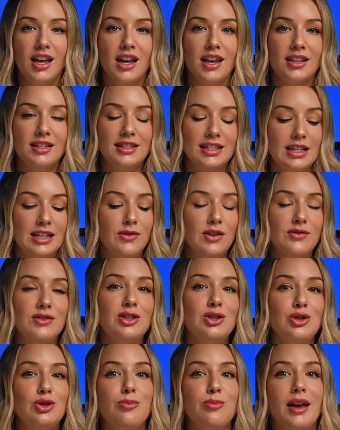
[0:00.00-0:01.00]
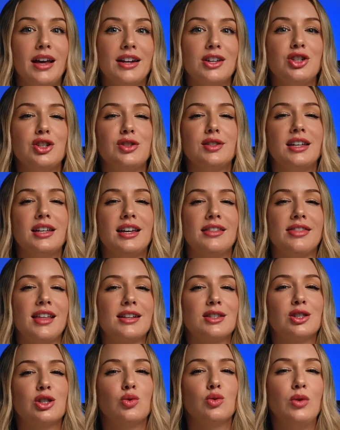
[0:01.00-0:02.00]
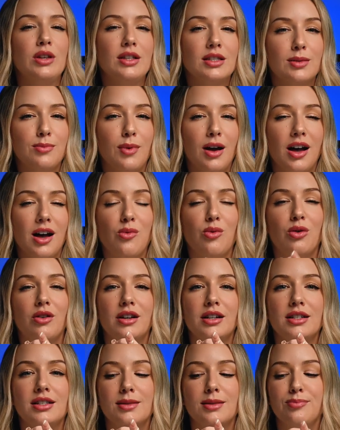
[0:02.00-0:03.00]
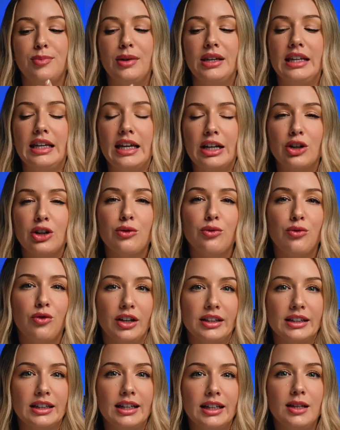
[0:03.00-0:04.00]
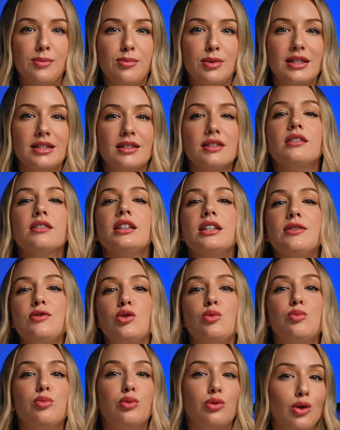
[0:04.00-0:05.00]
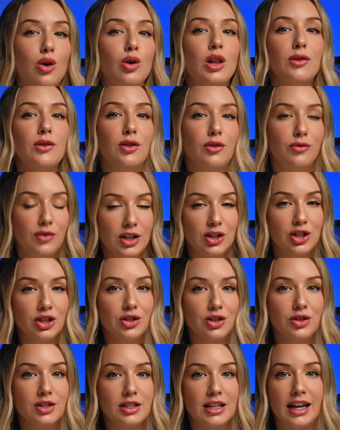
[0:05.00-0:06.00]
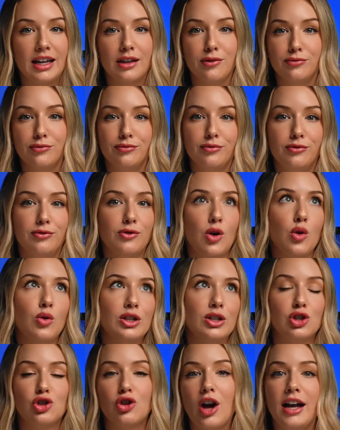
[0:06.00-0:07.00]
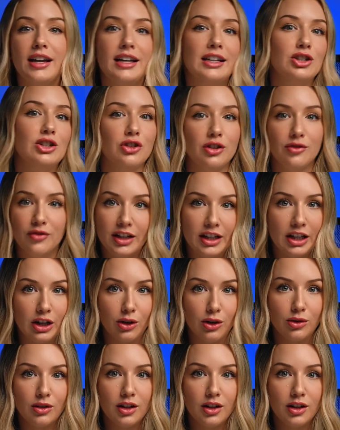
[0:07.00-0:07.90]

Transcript: The Z52 manages to hit that sweet spot where it's beginner-friendly, but still gives you pro-level features like focus tracking during video.